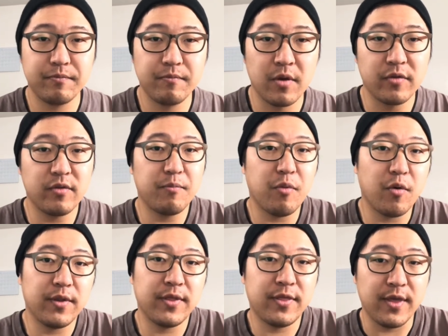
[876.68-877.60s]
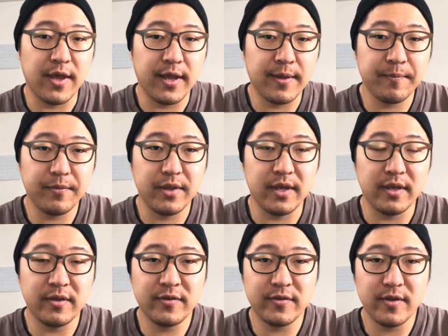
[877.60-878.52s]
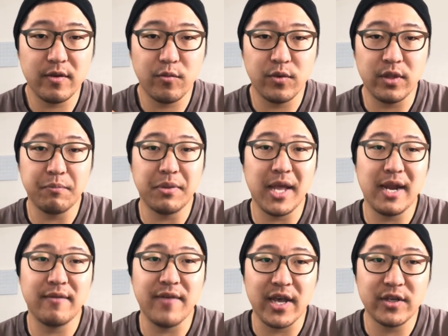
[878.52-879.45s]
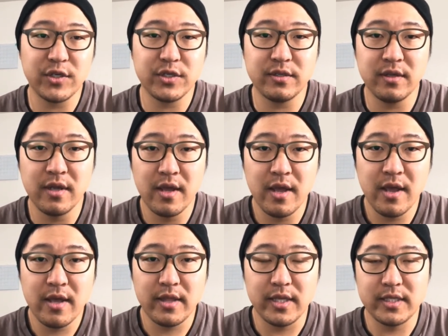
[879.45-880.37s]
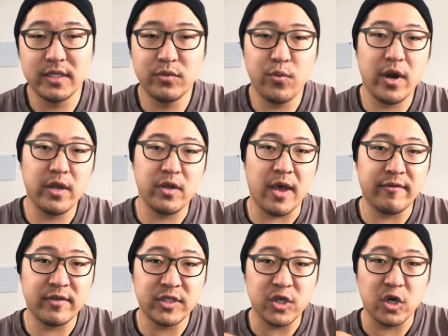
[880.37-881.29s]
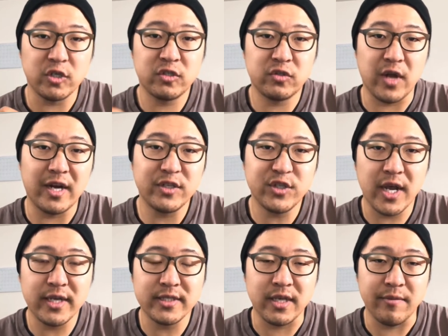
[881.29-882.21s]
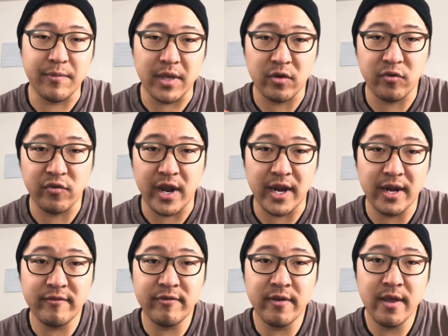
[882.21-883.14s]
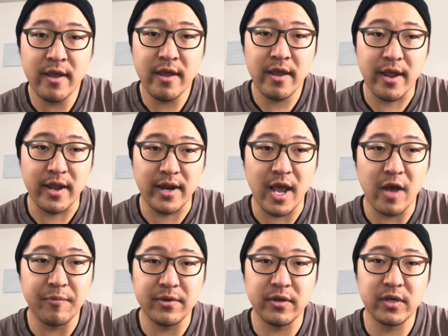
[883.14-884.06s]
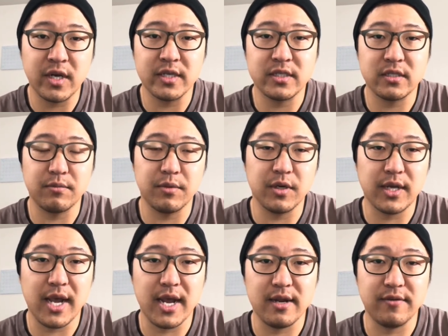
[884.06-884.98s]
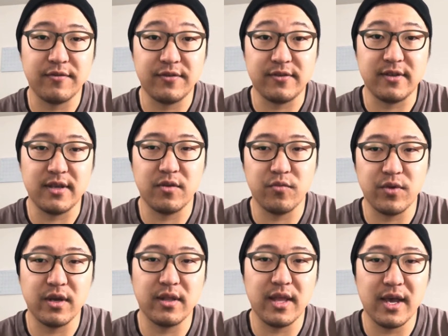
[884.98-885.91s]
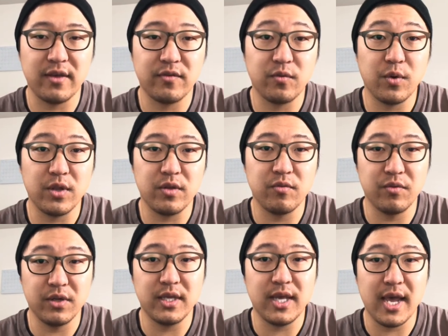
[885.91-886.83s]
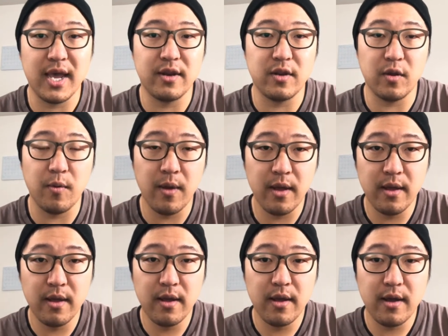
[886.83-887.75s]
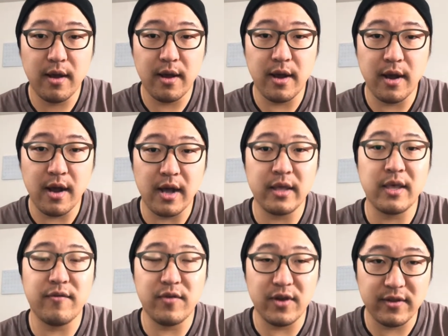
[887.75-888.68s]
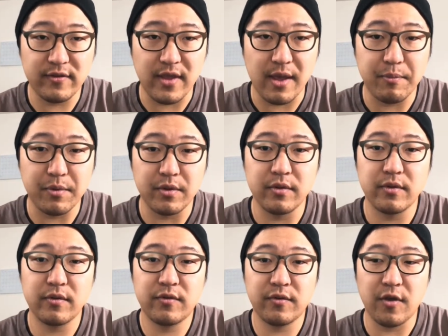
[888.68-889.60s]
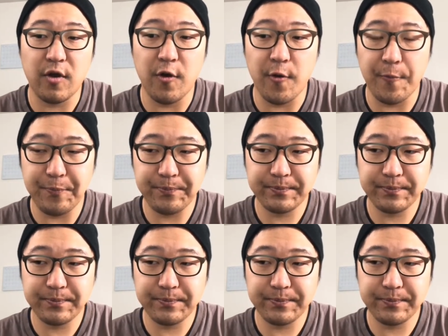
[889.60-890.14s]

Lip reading: most important thing is, with the plan of action, this is where you have to start strategizing and being creative and helping your customer kind of see and realize what you really can do. I'll give you an example. So